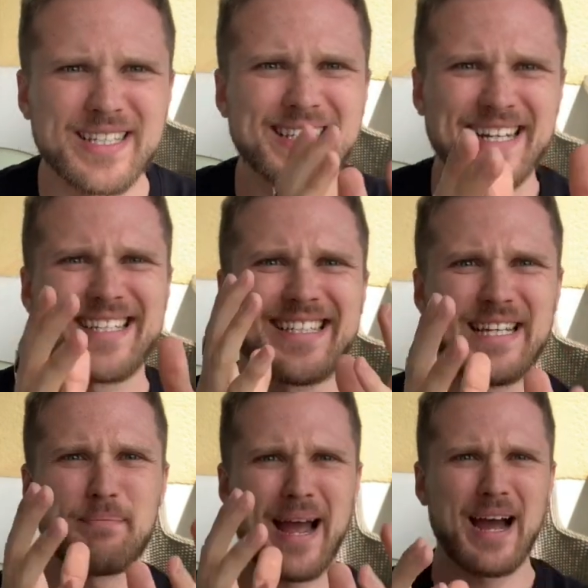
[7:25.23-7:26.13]

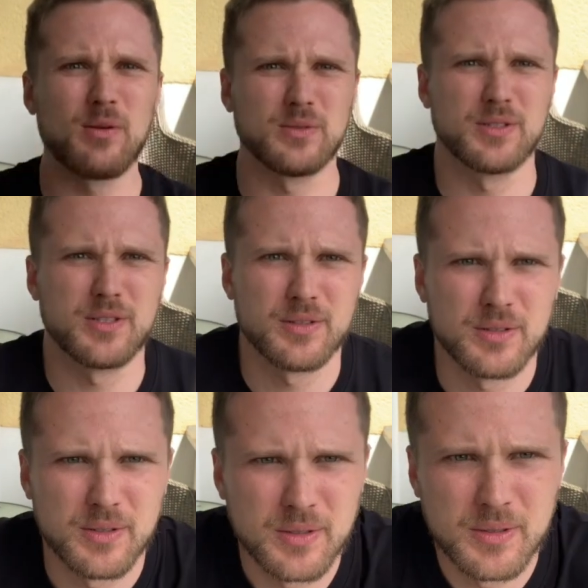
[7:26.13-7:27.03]
60 pounds,
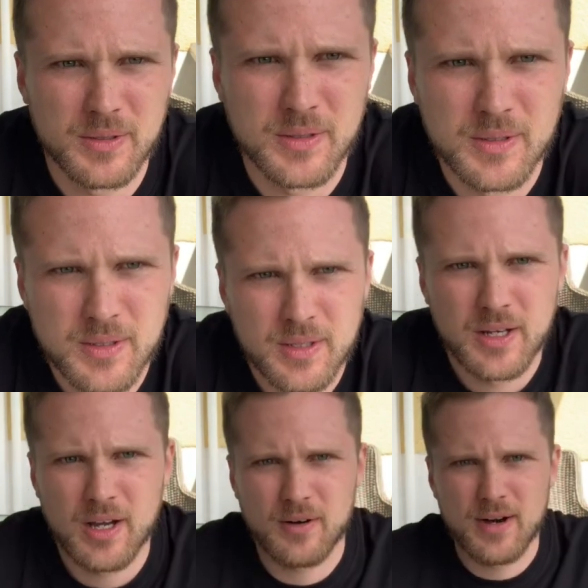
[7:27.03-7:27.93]

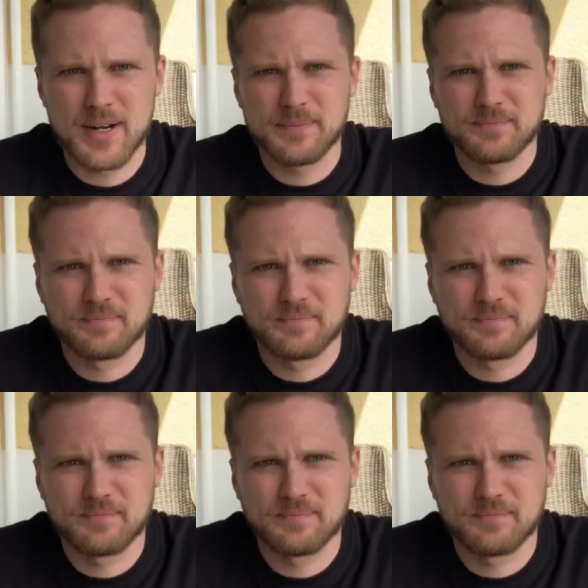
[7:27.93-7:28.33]
all right?